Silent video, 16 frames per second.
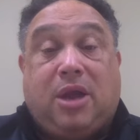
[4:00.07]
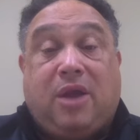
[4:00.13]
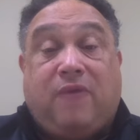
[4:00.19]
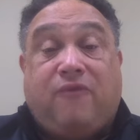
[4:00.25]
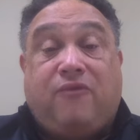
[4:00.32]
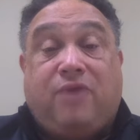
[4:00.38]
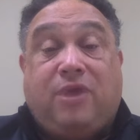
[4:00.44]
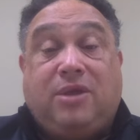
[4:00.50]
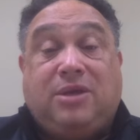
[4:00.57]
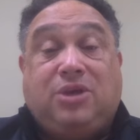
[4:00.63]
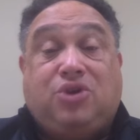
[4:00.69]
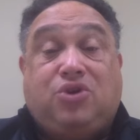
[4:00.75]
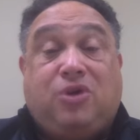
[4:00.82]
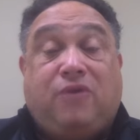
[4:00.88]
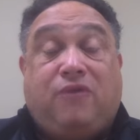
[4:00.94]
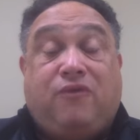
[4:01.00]
a
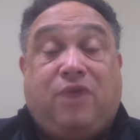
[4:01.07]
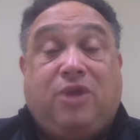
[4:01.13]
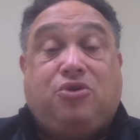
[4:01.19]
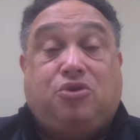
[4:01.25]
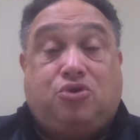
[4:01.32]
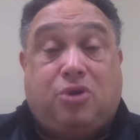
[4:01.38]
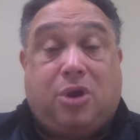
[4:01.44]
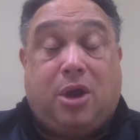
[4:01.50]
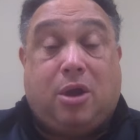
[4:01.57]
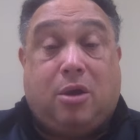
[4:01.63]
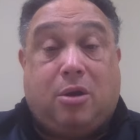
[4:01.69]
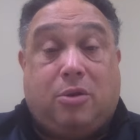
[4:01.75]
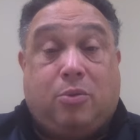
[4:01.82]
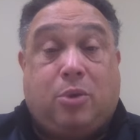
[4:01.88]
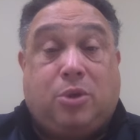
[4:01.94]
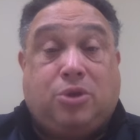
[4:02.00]
freezer trailer,
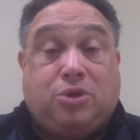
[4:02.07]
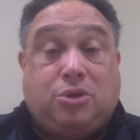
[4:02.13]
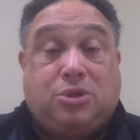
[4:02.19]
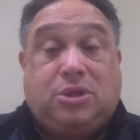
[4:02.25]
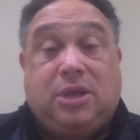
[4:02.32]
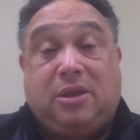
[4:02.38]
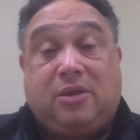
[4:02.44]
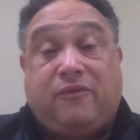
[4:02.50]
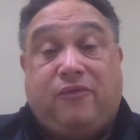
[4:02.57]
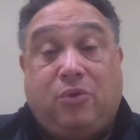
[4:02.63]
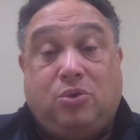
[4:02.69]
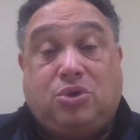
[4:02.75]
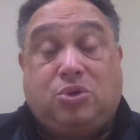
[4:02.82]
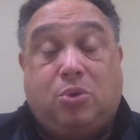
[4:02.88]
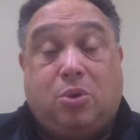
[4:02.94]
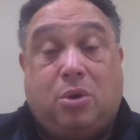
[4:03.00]
the ones you see at the food
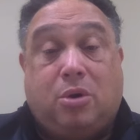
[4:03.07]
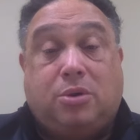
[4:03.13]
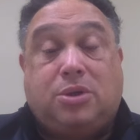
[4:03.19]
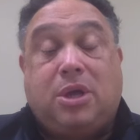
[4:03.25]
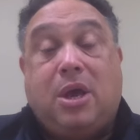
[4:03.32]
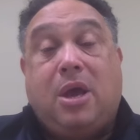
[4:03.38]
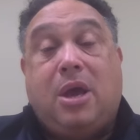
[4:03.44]
stores,